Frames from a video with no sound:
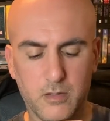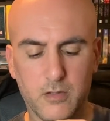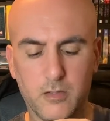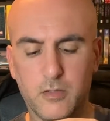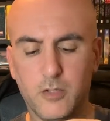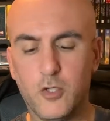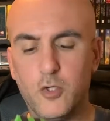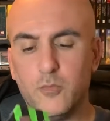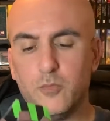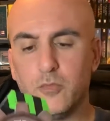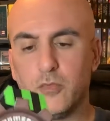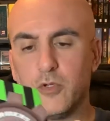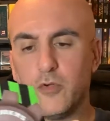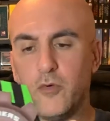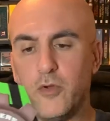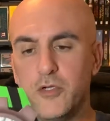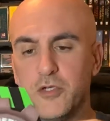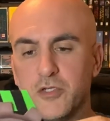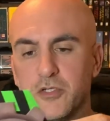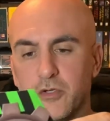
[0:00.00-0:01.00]
Nope,
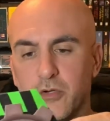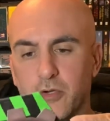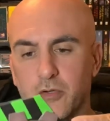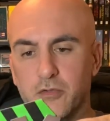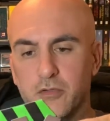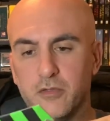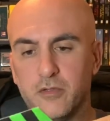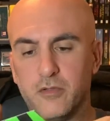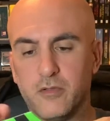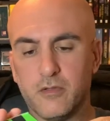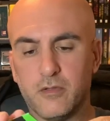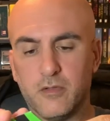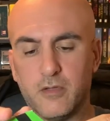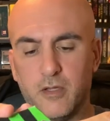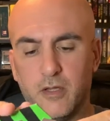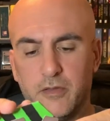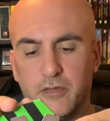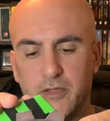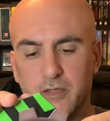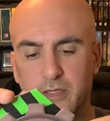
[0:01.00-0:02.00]
coin just turns.
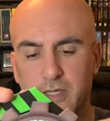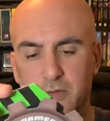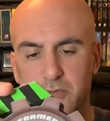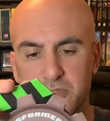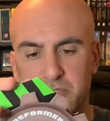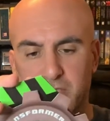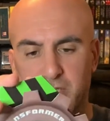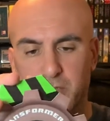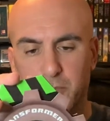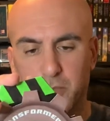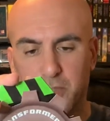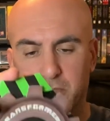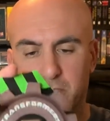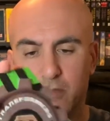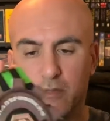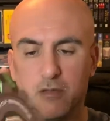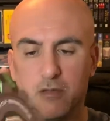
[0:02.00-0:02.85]
I think that was the gimmick.